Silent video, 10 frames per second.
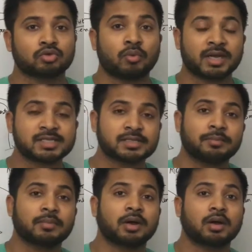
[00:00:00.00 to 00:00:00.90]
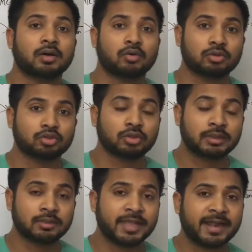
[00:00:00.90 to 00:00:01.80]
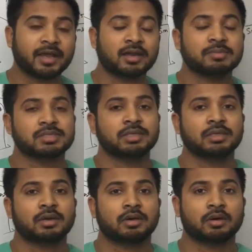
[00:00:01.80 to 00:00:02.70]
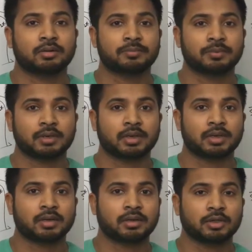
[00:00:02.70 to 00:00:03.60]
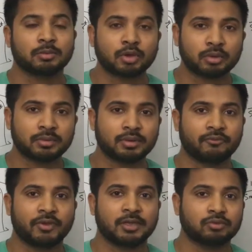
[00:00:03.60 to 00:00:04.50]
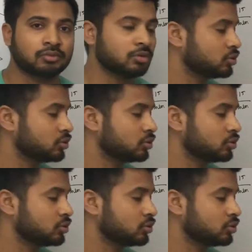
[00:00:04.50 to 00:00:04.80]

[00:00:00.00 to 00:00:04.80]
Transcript: what is the on that RBC of hemoglobin value.